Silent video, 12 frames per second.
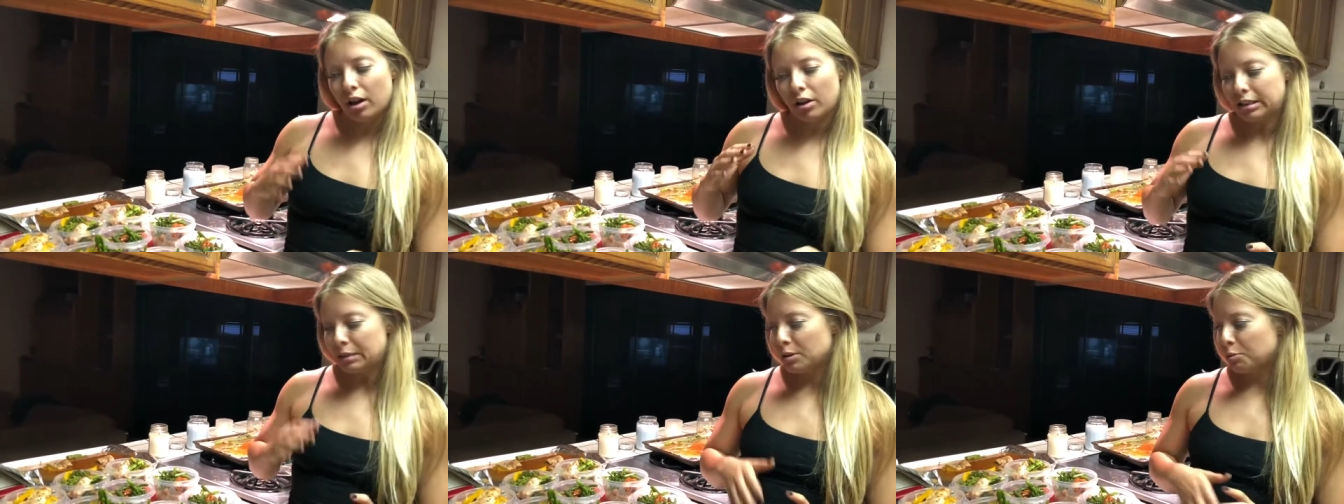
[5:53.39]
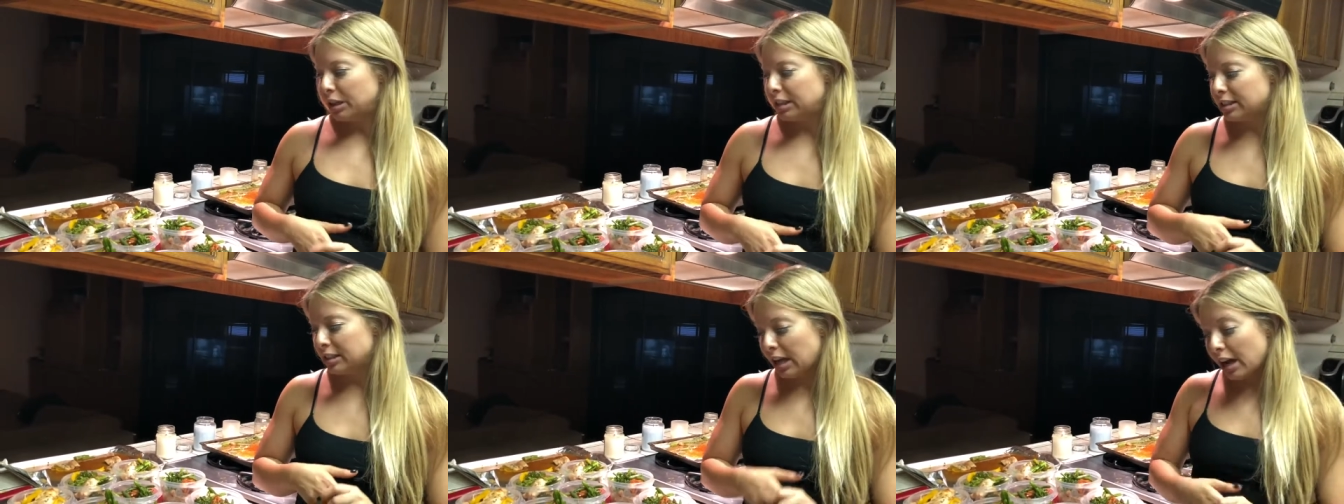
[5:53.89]
Some of the
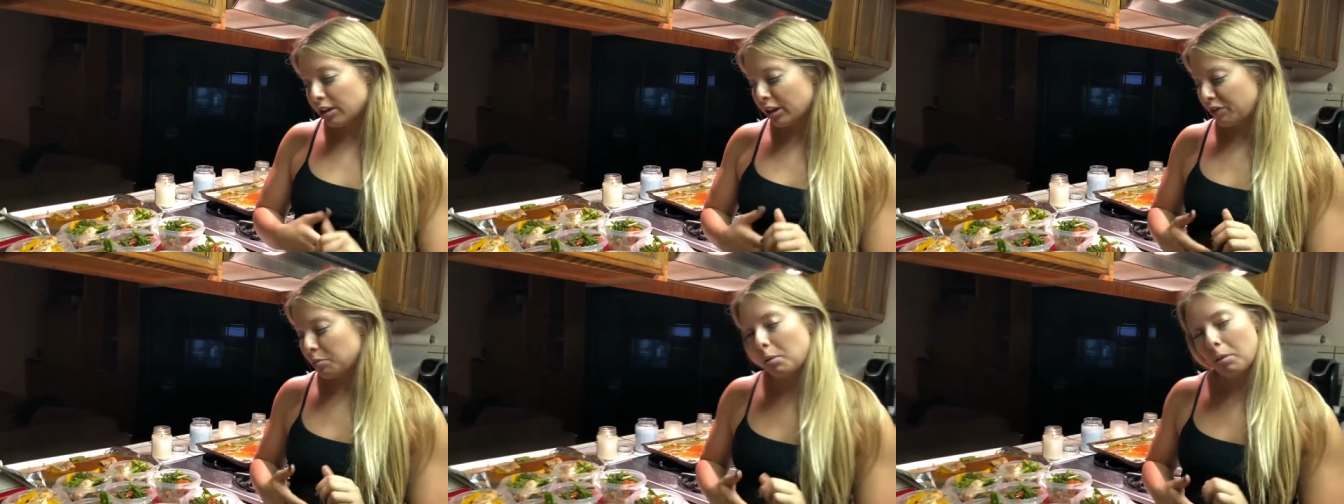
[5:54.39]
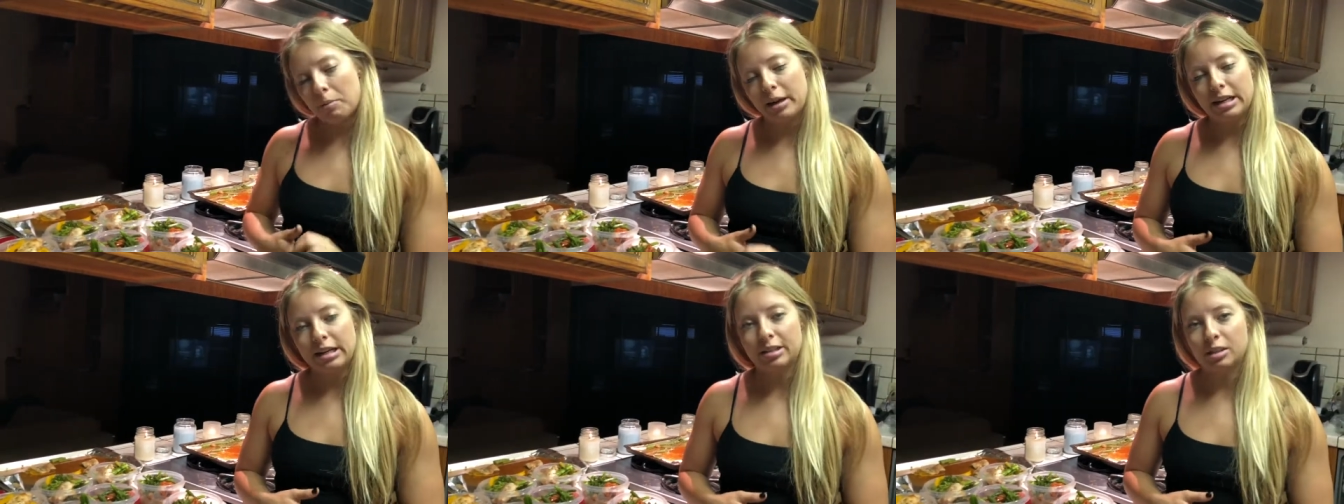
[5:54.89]
places that I look for meal prep
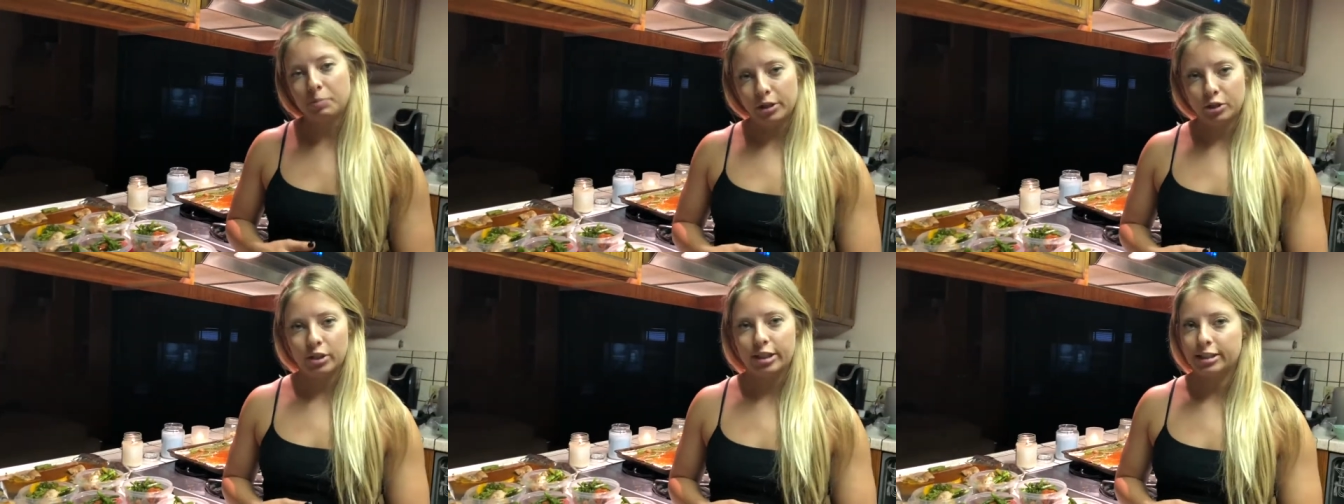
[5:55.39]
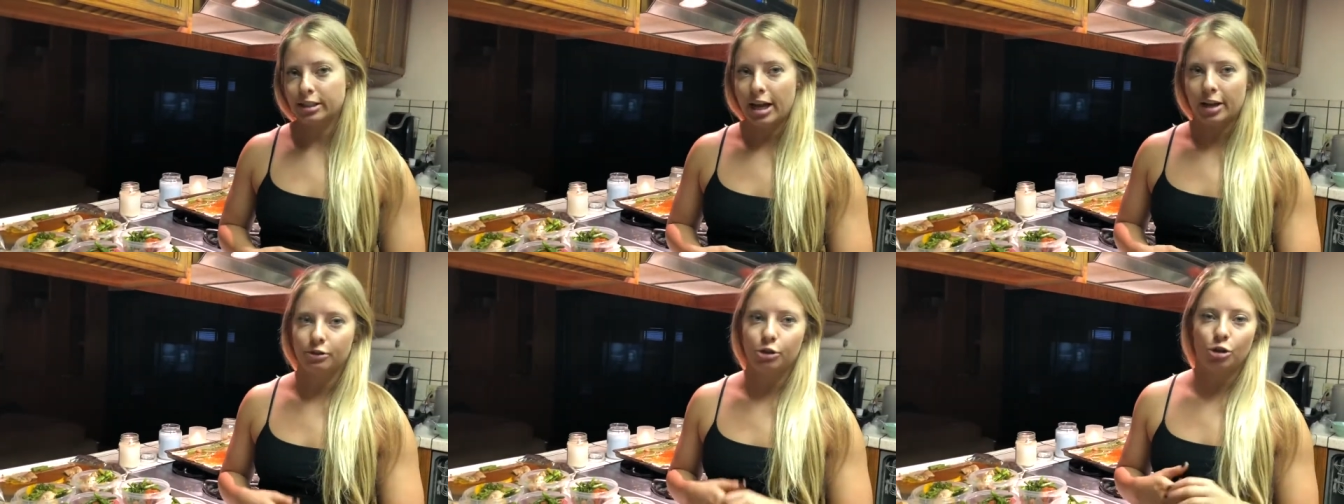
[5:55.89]
ideas is Pinterest. They
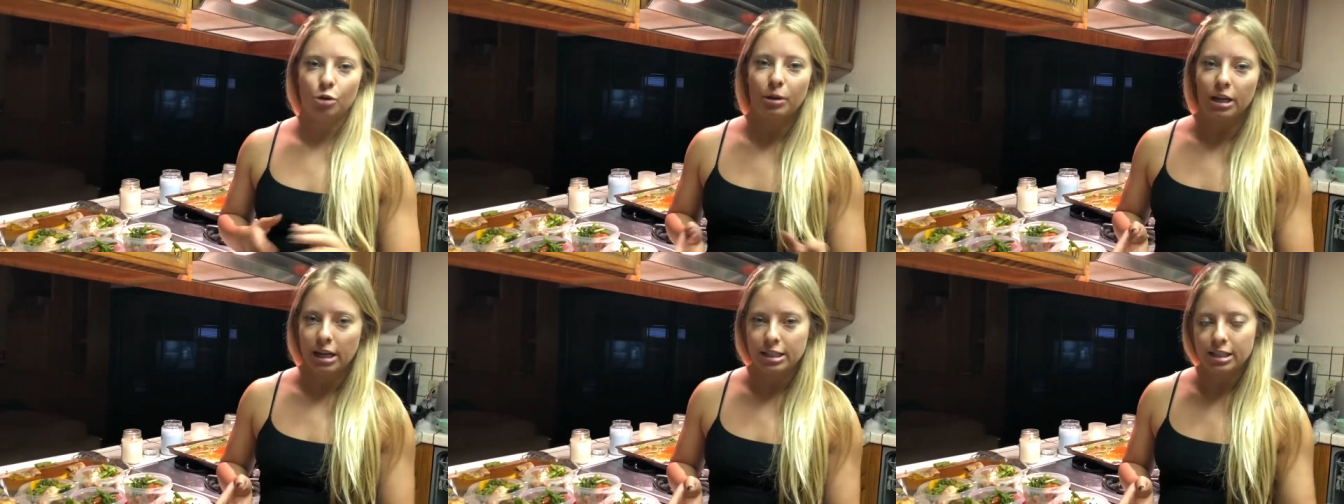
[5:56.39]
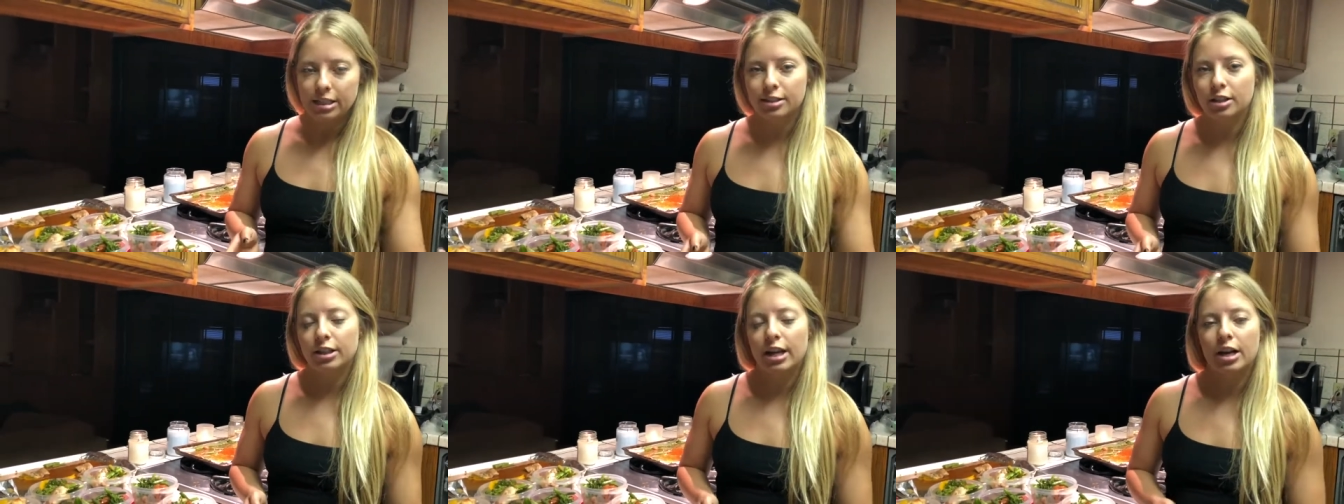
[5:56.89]
have so many ideas
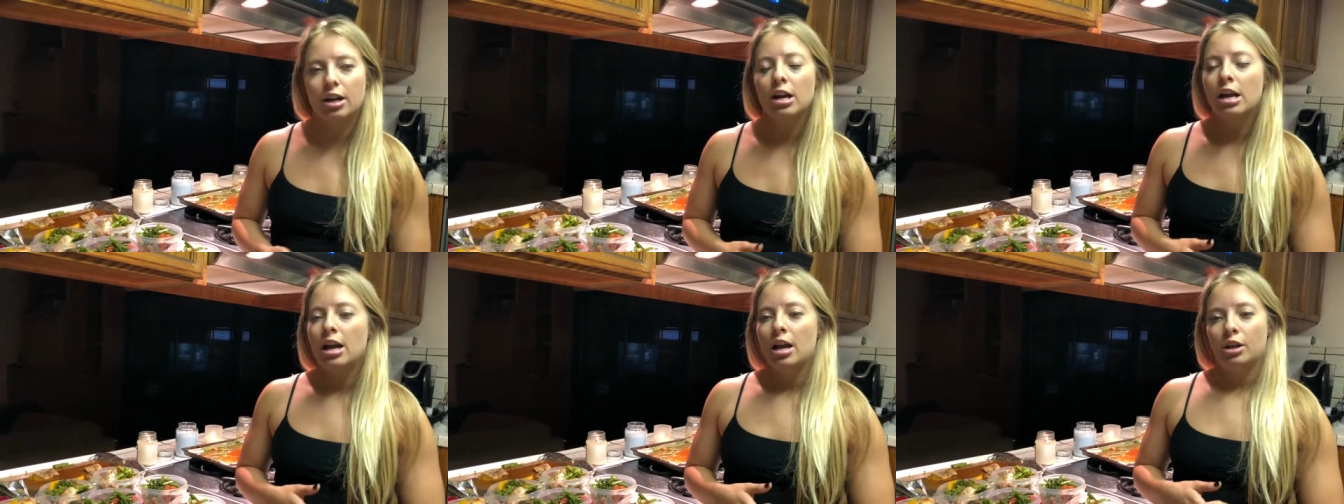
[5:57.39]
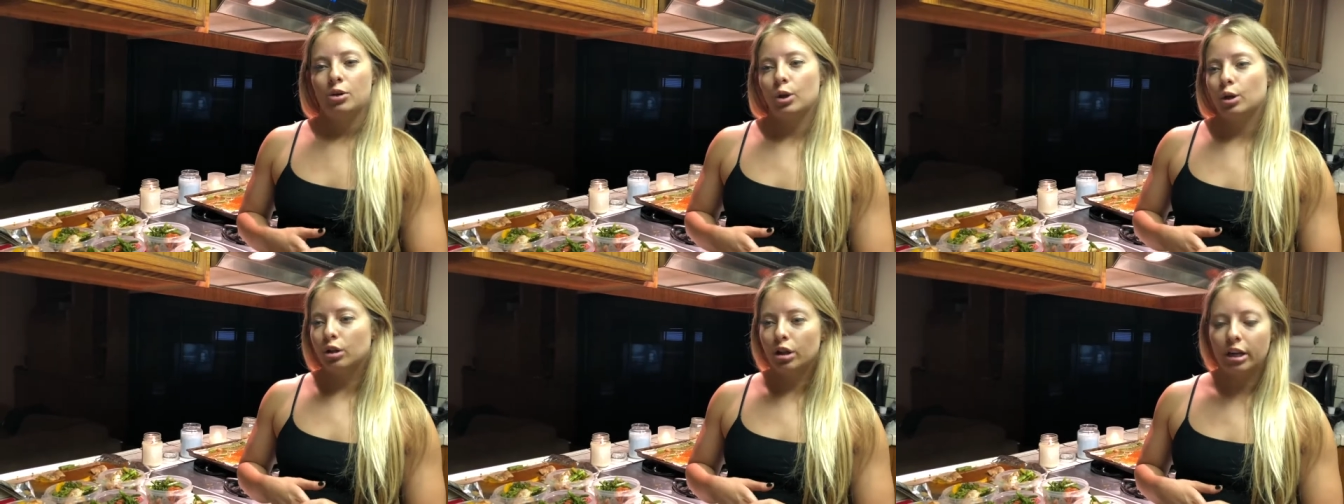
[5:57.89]
on there. You
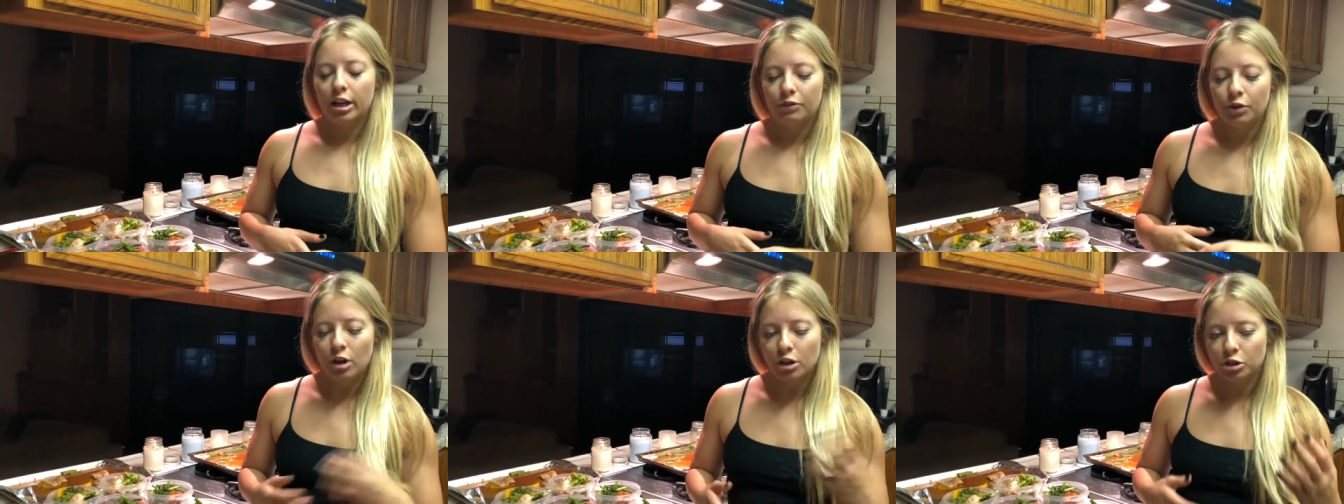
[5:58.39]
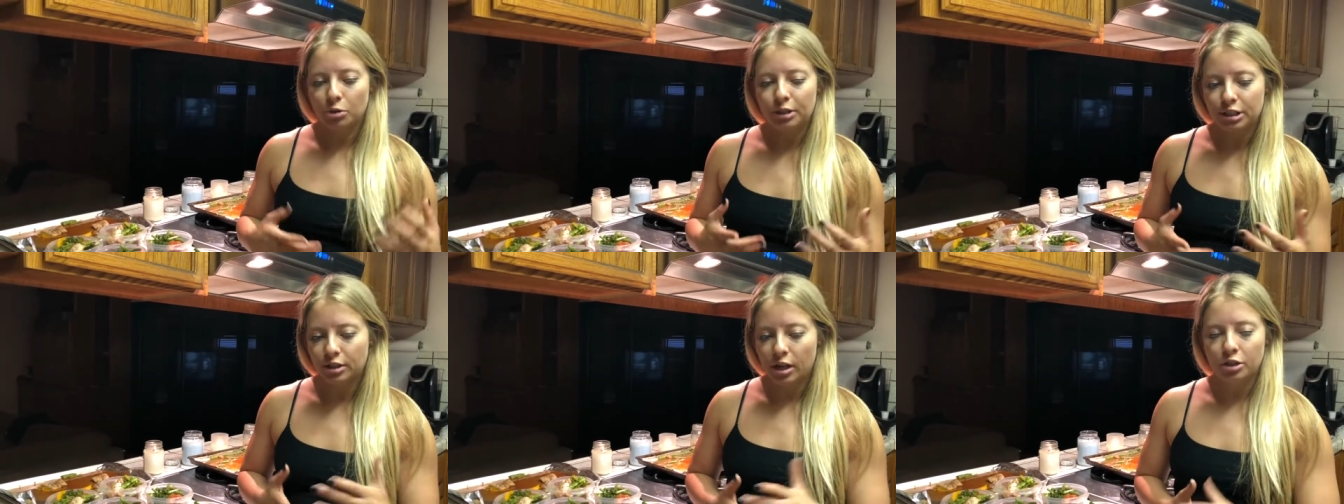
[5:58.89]
can look, if you're not sure where
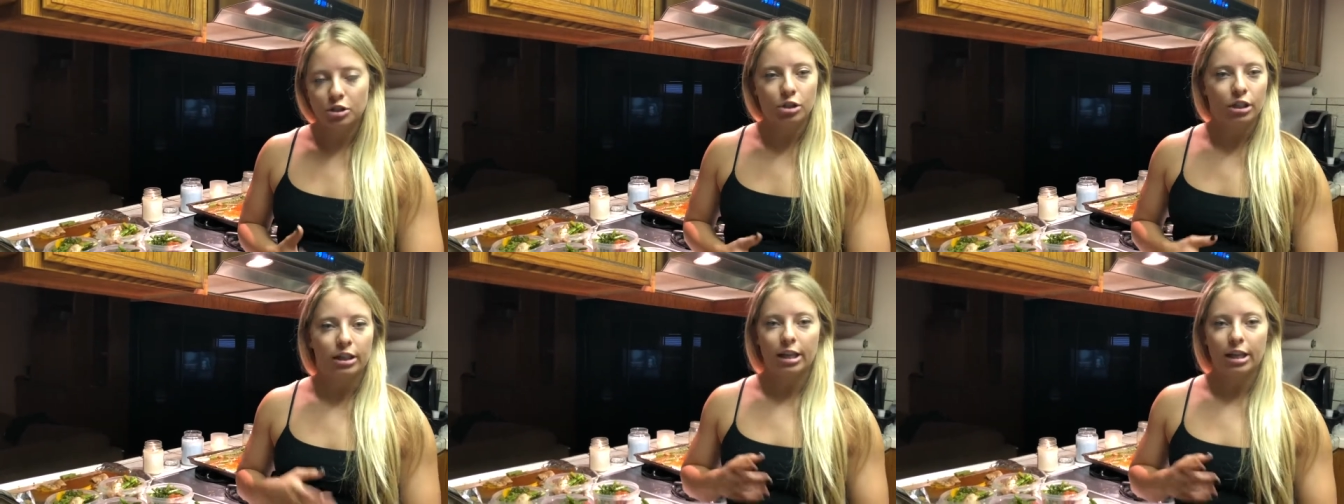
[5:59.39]
to start, just look at